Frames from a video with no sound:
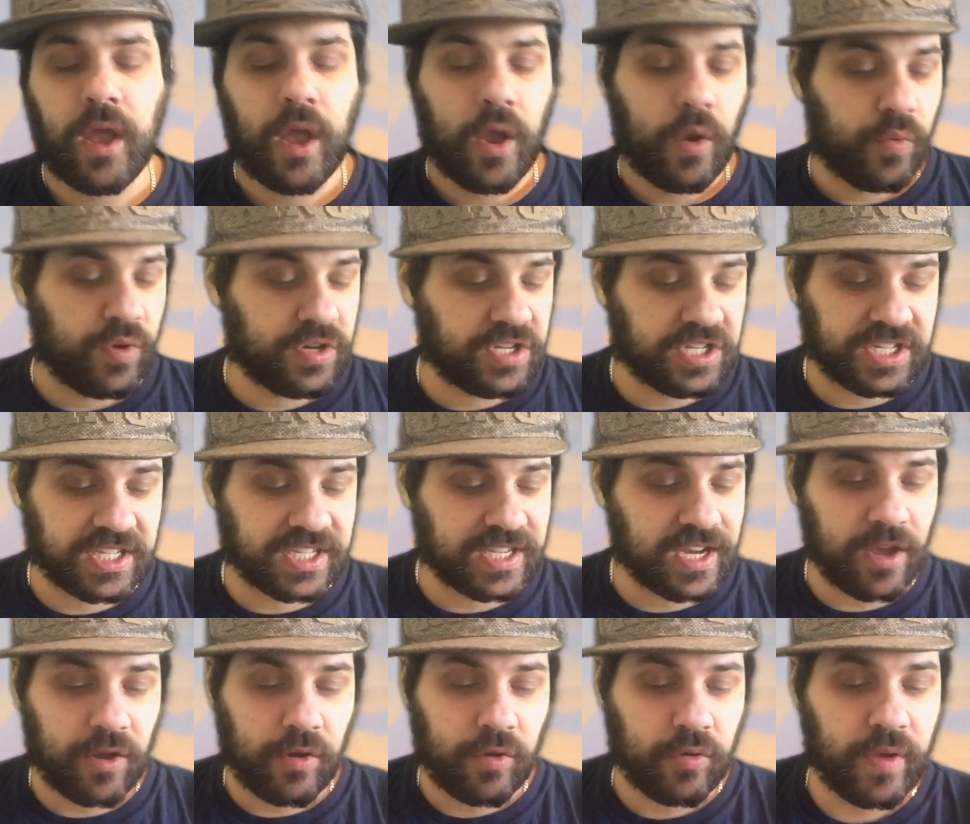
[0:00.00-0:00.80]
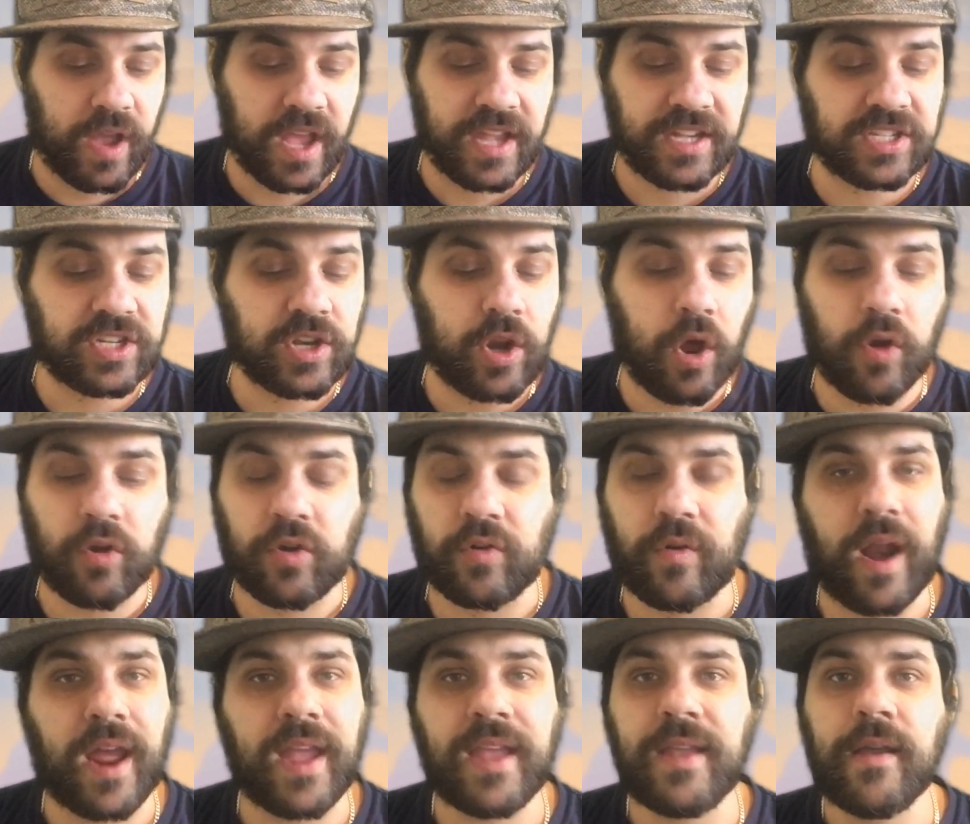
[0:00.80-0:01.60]
which still is not
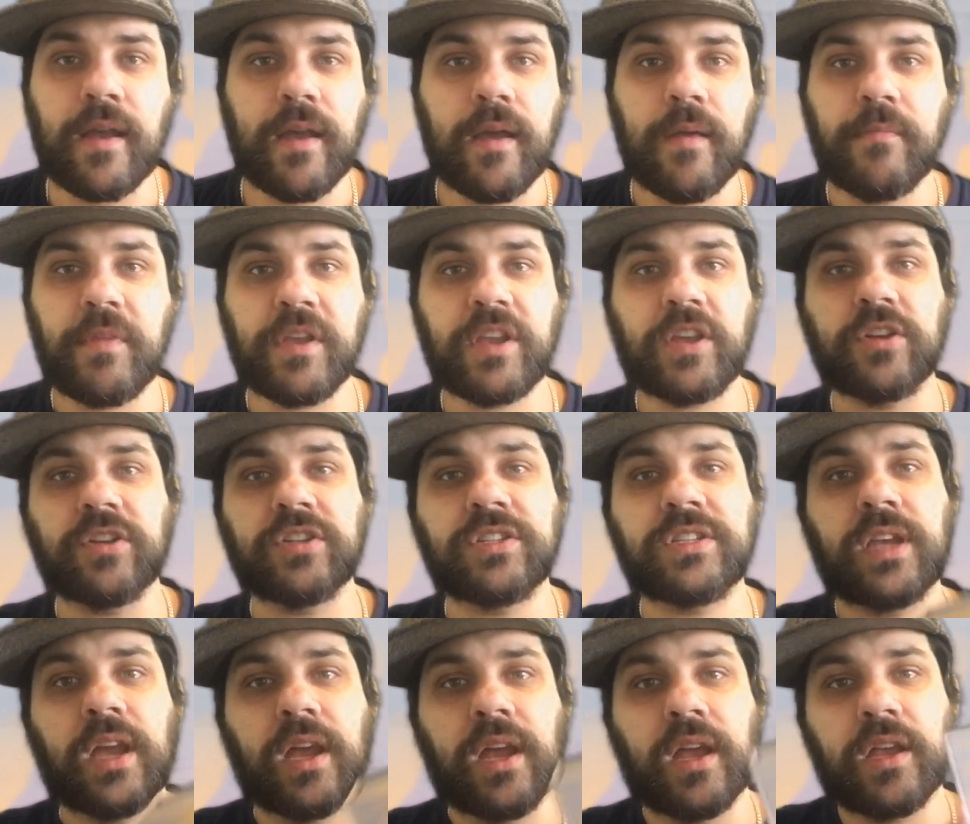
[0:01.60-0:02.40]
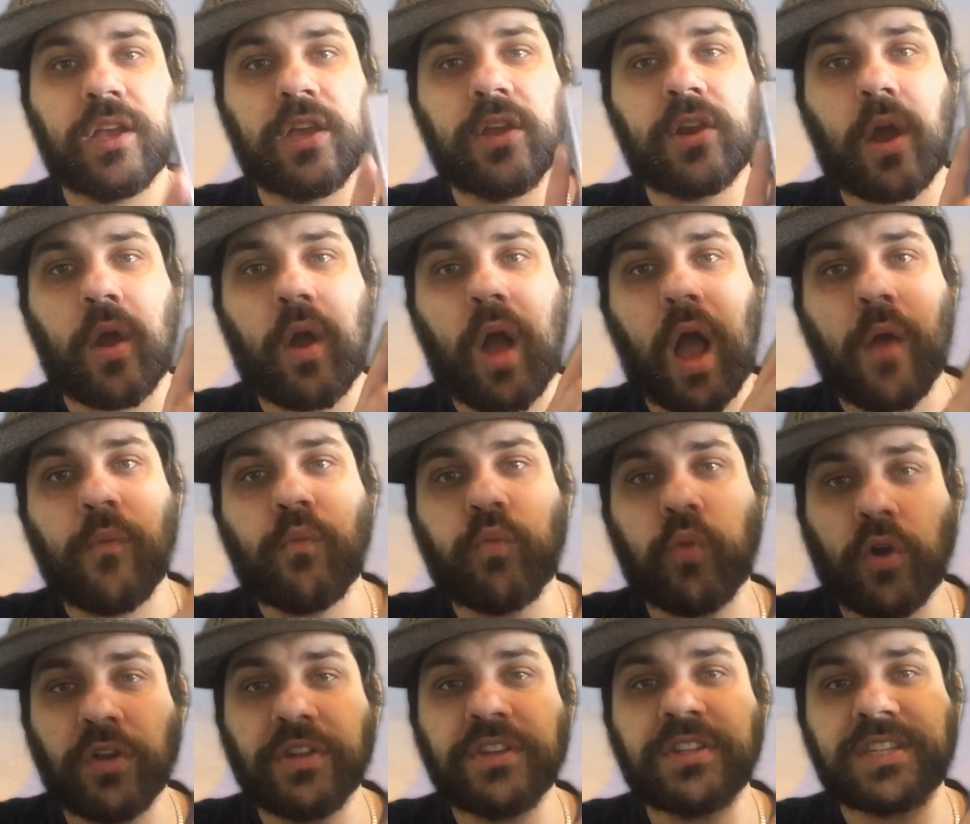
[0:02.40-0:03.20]
great because, you know, I
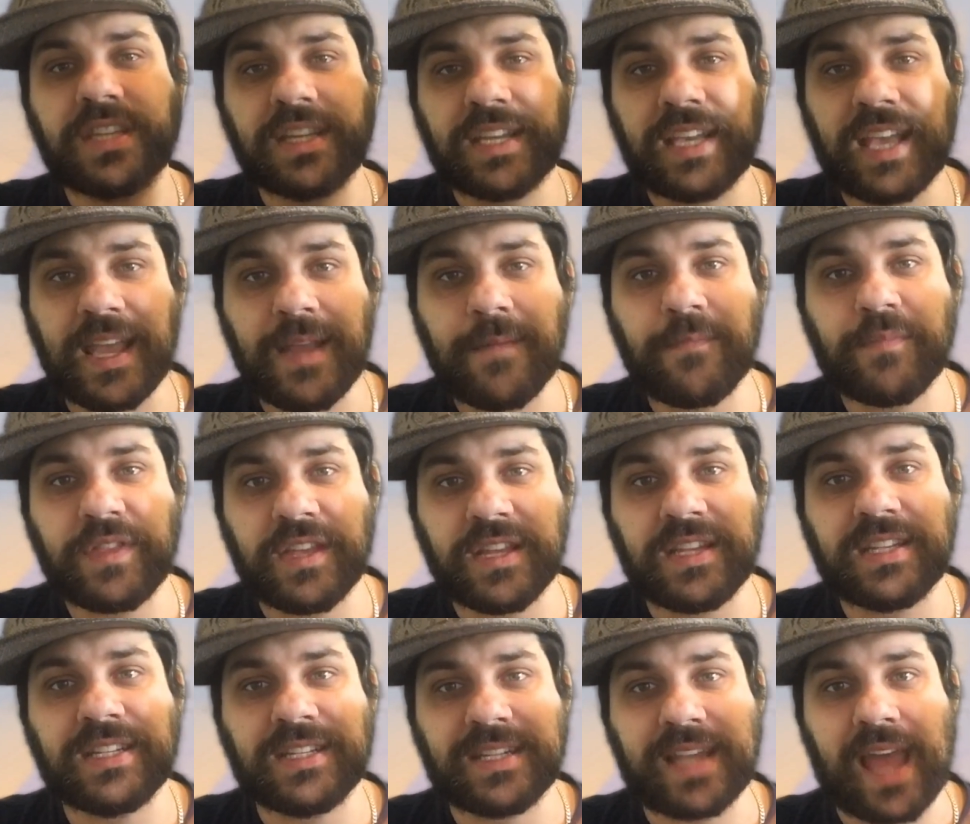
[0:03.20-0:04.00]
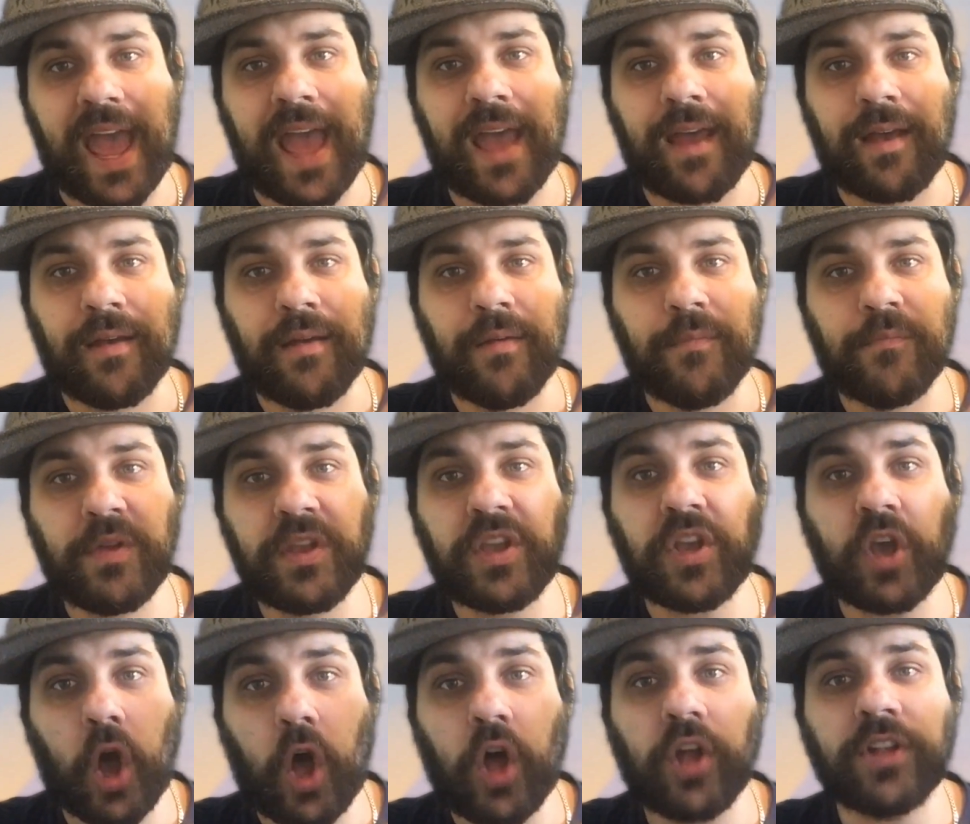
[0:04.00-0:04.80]
want to keep this set
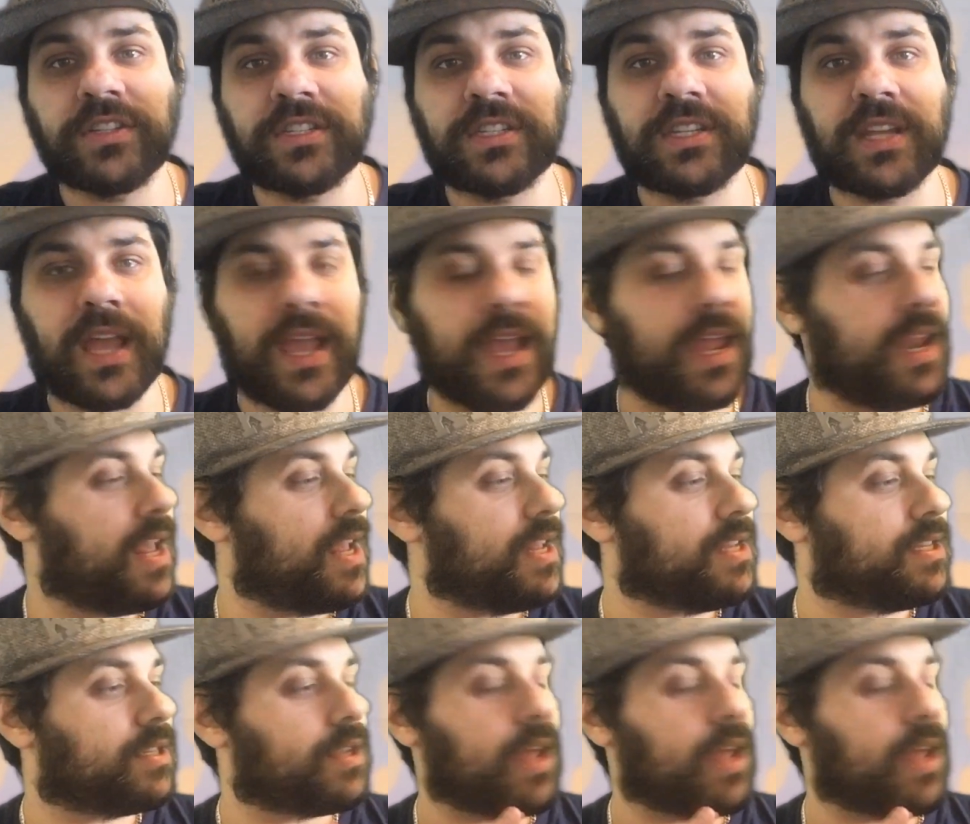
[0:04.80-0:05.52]
because it is